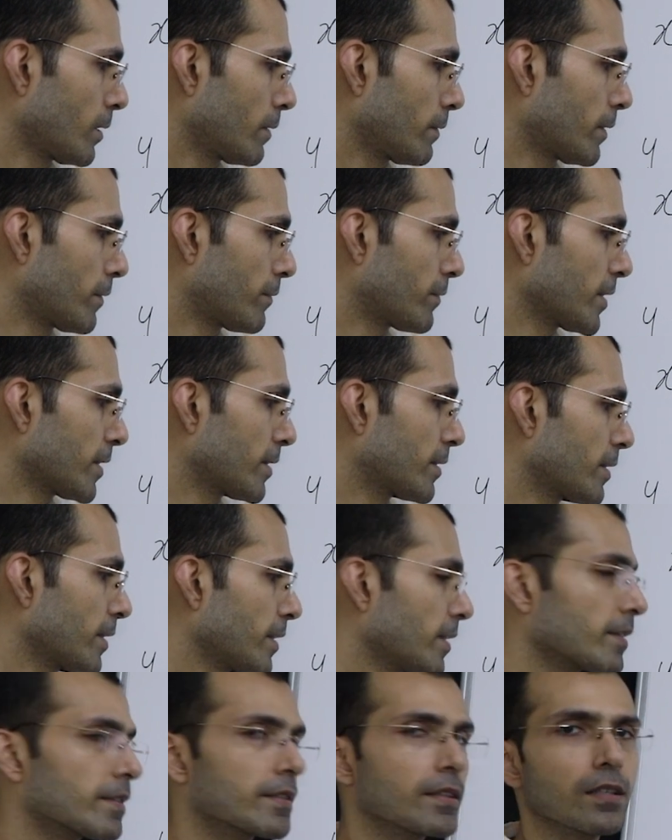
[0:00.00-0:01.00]

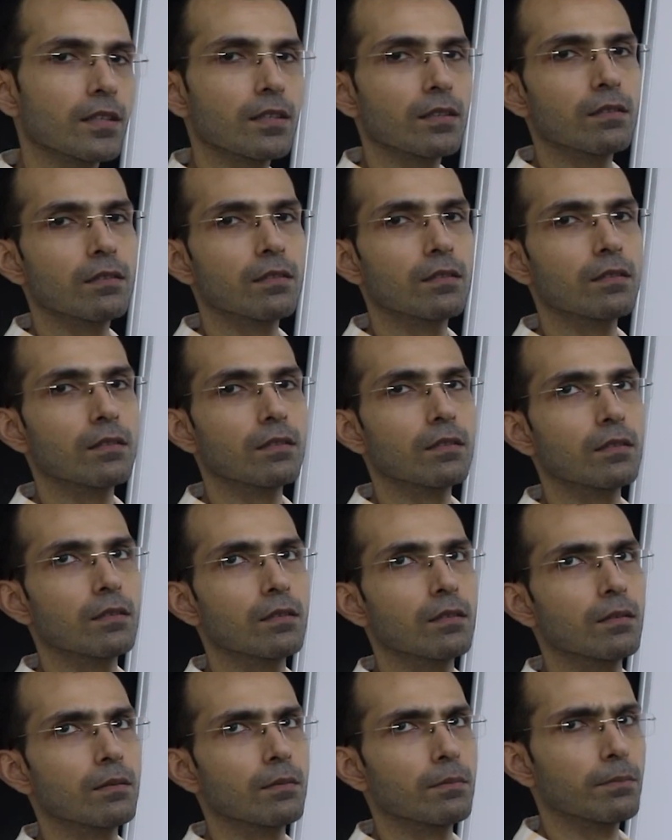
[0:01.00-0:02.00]
53 is a
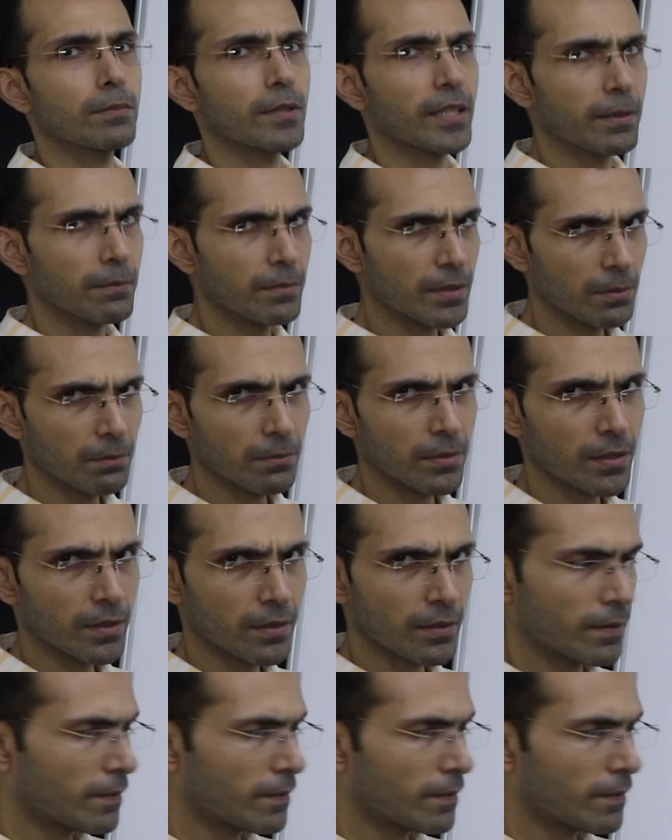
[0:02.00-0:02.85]
prime number.